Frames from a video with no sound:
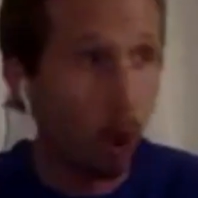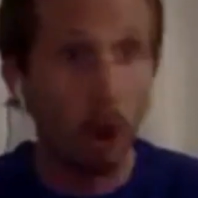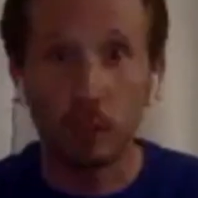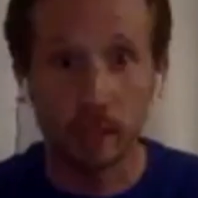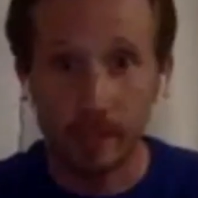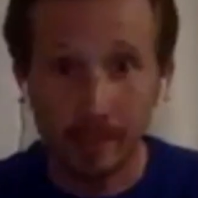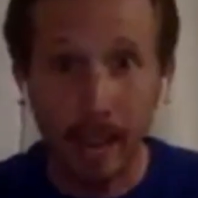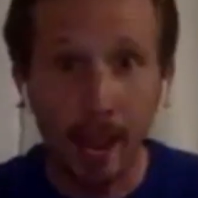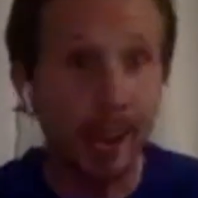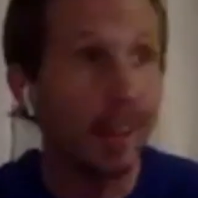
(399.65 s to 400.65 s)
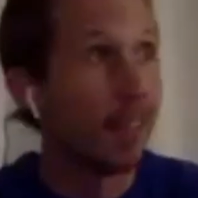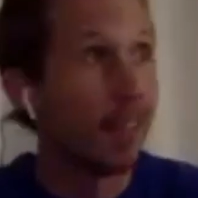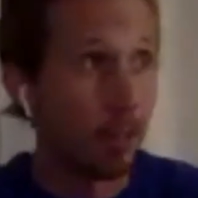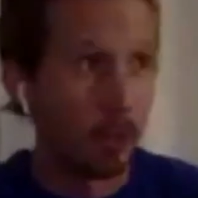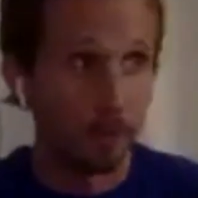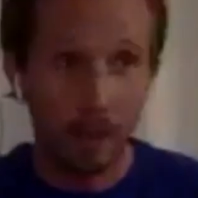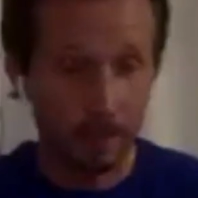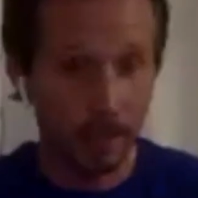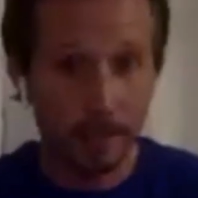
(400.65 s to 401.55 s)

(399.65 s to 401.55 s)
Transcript: balls. This guy, like